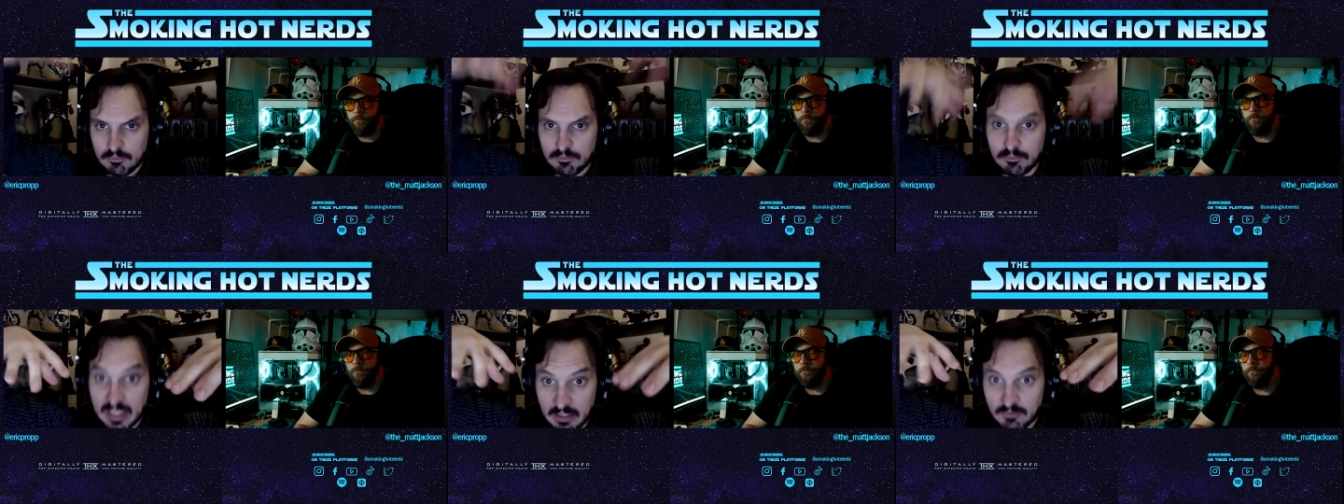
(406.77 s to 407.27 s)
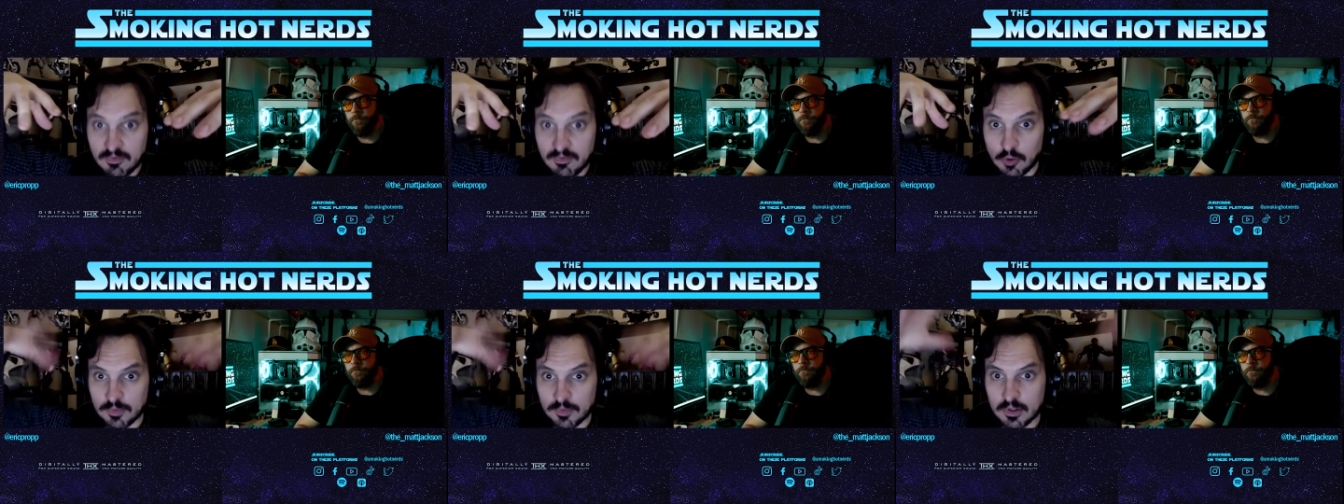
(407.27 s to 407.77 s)
being
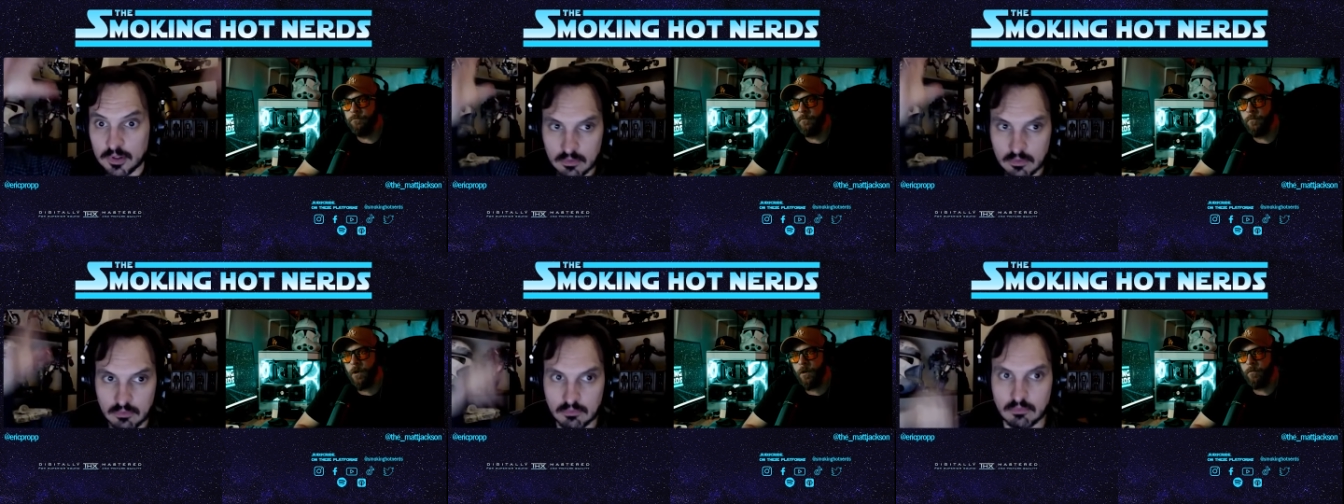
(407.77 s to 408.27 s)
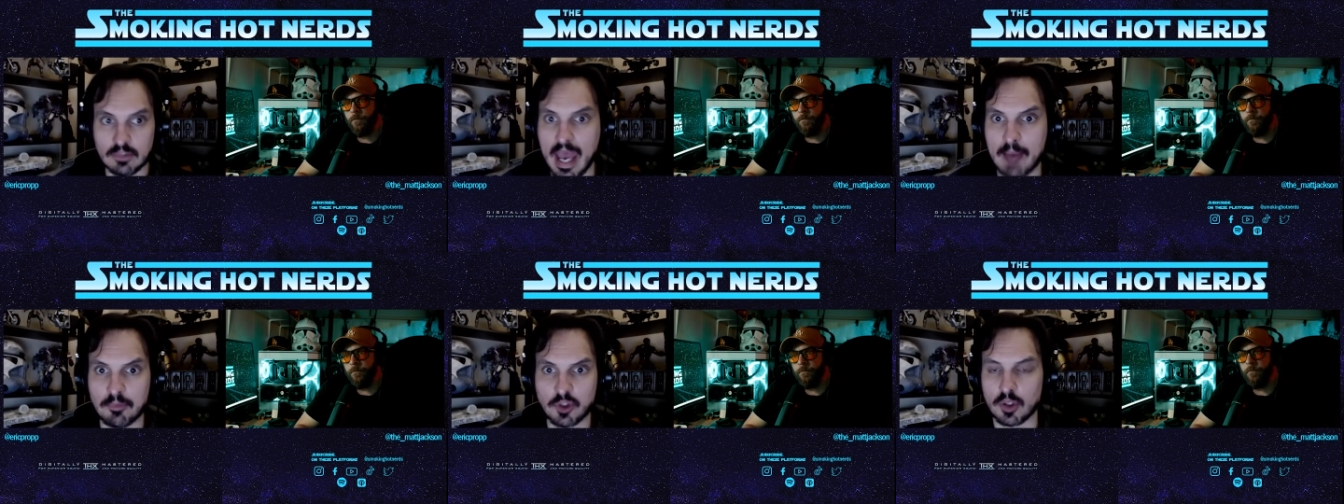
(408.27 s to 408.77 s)
filmed, yeah,
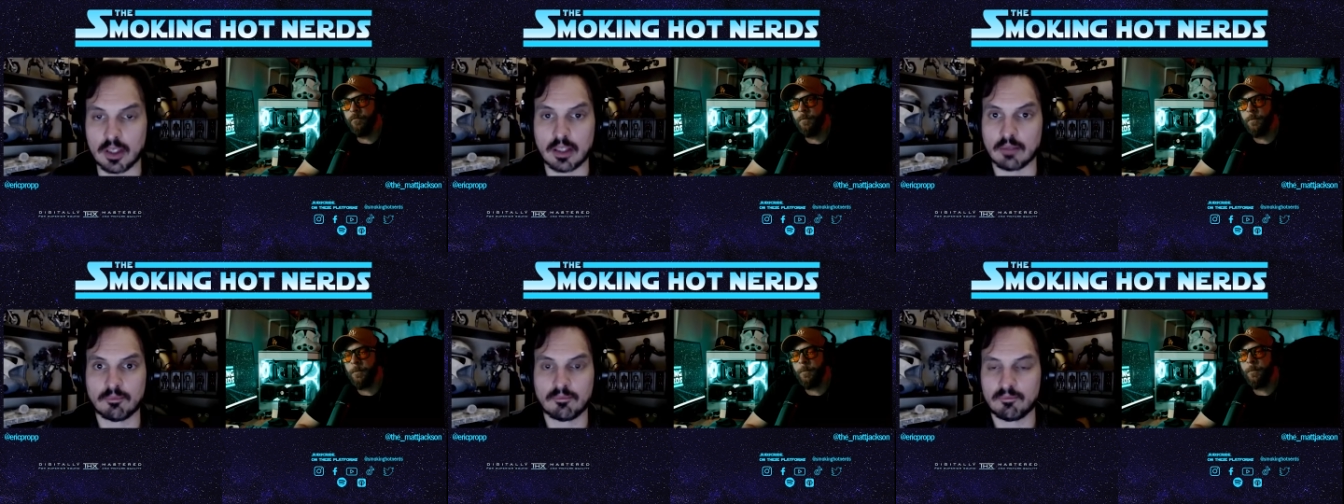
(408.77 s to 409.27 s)
capturing,